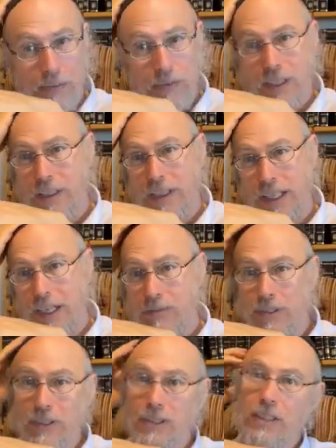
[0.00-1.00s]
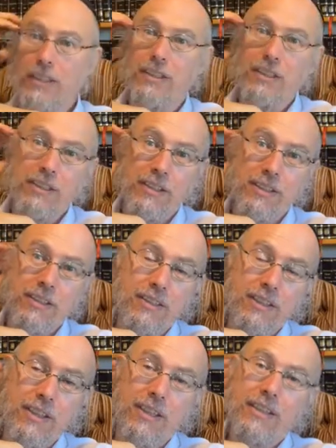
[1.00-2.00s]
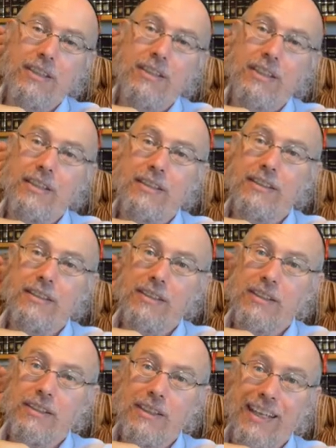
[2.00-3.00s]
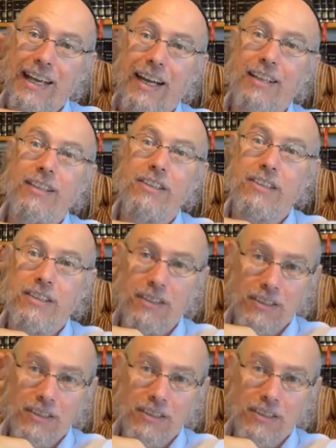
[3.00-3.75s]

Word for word: One of the objects that it is is is, is a galaxy.